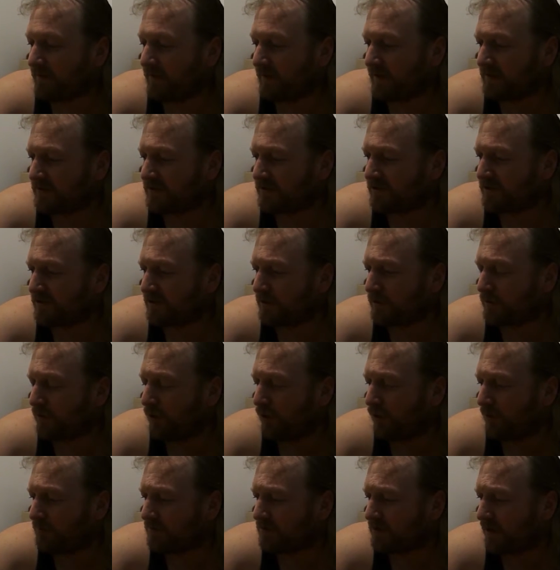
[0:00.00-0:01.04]
And it's a single
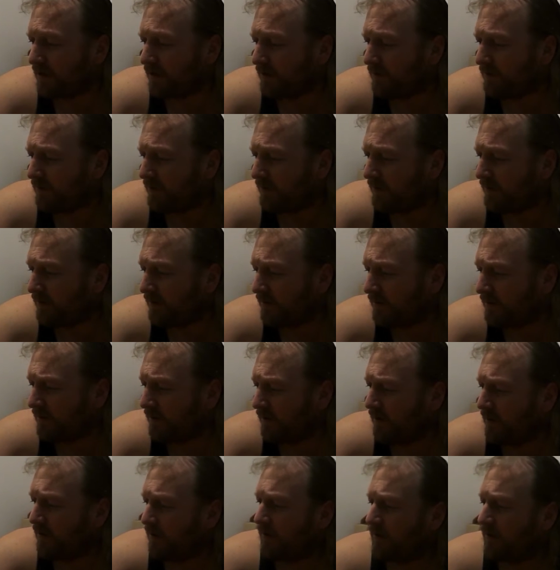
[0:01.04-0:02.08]
hop, so I don't know.